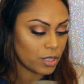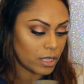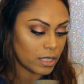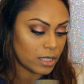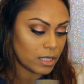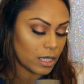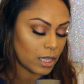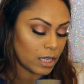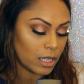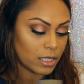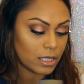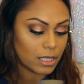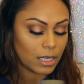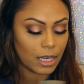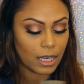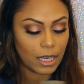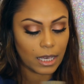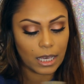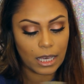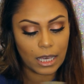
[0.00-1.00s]
This is
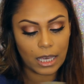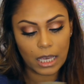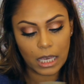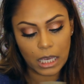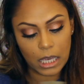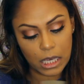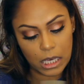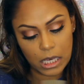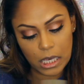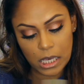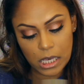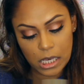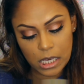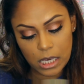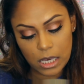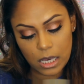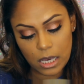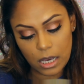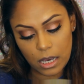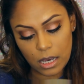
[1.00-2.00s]
a
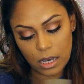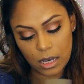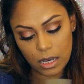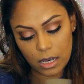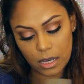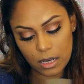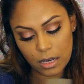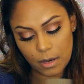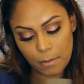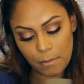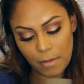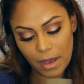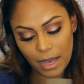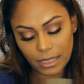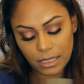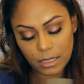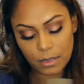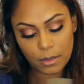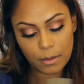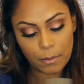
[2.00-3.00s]

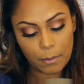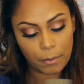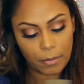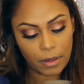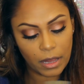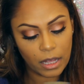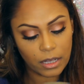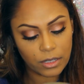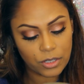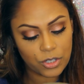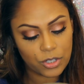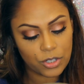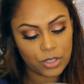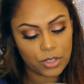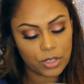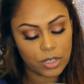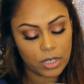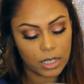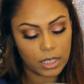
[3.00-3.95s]
matte blush.